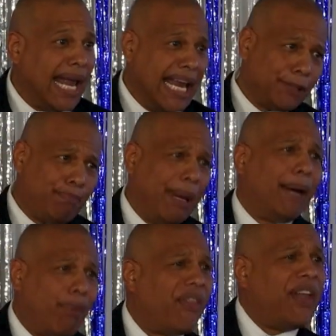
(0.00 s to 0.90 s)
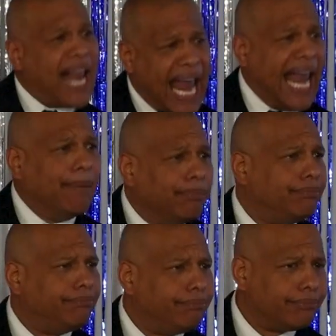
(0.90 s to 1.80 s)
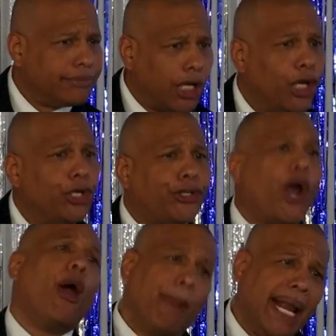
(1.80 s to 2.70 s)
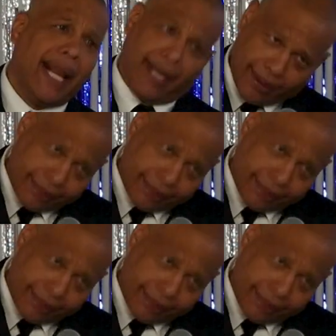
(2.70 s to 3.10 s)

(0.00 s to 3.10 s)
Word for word: His big brother name? Terminator.